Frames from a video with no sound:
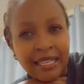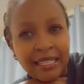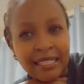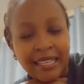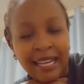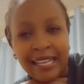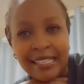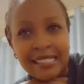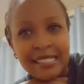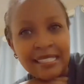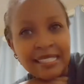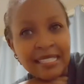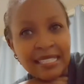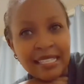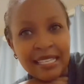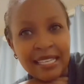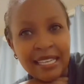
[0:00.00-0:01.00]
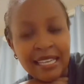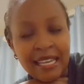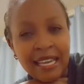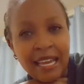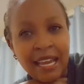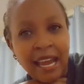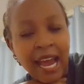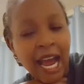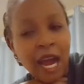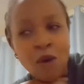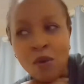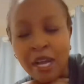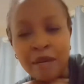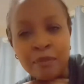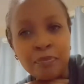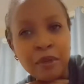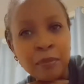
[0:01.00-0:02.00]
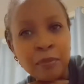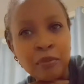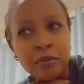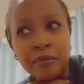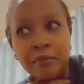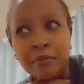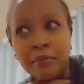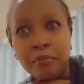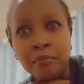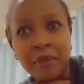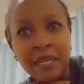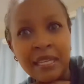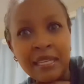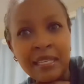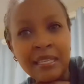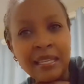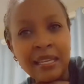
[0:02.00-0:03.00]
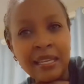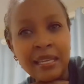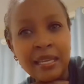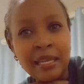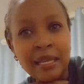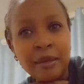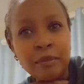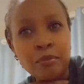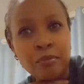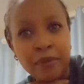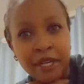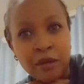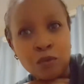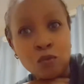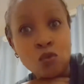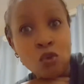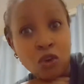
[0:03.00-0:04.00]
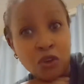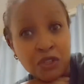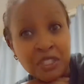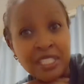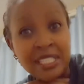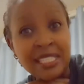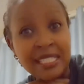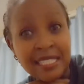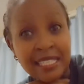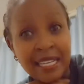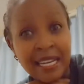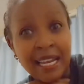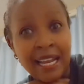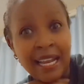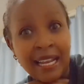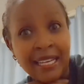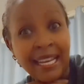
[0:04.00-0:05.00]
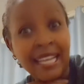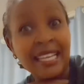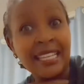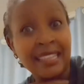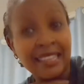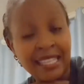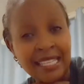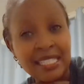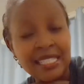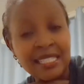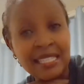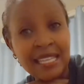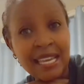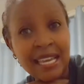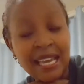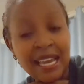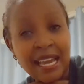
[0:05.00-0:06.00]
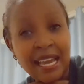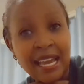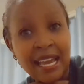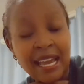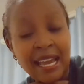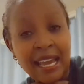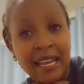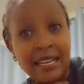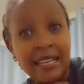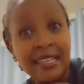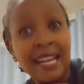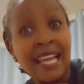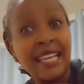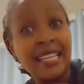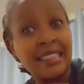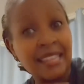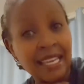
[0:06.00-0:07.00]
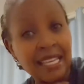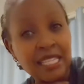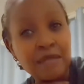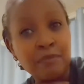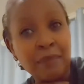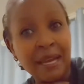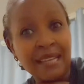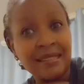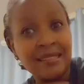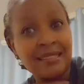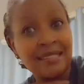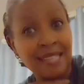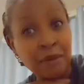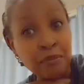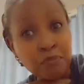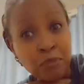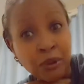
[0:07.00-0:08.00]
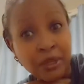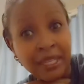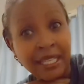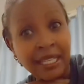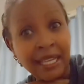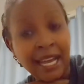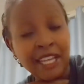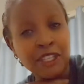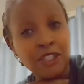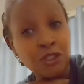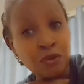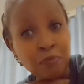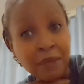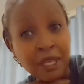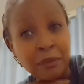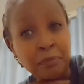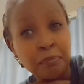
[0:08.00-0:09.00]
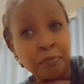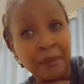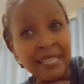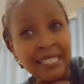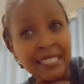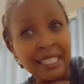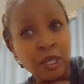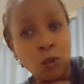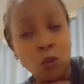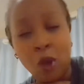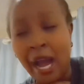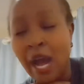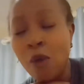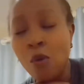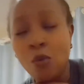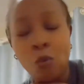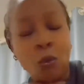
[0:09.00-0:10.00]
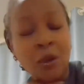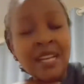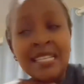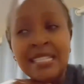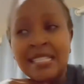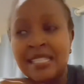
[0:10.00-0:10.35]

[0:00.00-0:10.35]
Guys, how can people be brainwashed like this like this by somebody a human being how when